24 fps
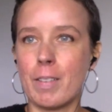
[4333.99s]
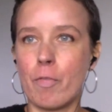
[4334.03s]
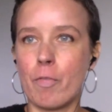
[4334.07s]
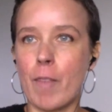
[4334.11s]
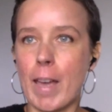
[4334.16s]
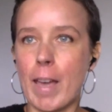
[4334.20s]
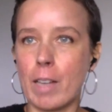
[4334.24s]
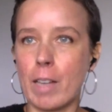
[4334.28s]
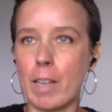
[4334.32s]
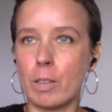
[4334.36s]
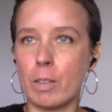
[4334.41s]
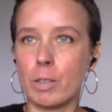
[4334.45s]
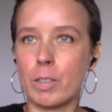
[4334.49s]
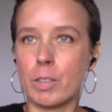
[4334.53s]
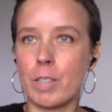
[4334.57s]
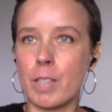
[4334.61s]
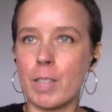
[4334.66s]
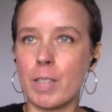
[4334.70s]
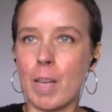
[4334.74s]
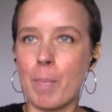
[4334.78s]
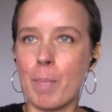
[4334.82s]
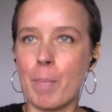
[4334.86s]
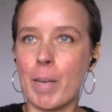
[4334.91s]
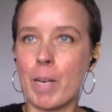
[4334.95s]
failed to
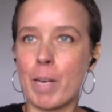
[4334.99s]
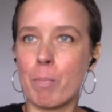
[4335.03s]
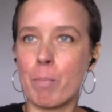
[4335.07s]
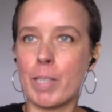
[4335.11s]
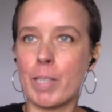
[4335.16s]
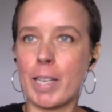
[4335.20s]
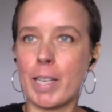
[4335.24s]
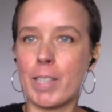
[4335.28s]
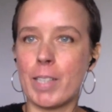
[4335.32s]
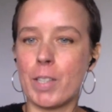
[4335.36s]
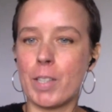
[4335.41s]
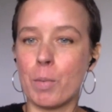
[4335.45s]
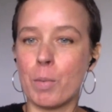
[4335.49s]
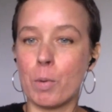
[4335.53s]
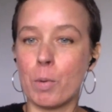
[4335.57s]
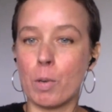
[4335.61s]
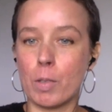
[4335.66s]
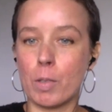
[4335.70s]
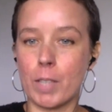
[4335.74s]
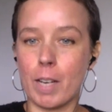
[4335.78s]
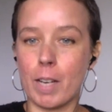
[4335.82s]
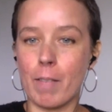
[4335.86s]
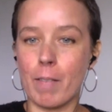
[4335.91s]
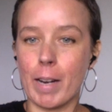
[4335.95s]
step in and protect you or
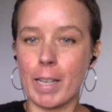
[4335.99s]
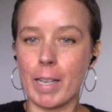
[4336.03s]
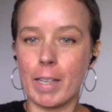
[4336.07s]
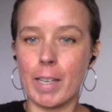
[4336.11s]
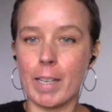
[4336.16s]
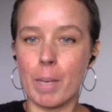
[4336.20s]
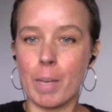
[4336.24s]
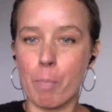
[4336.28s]
directly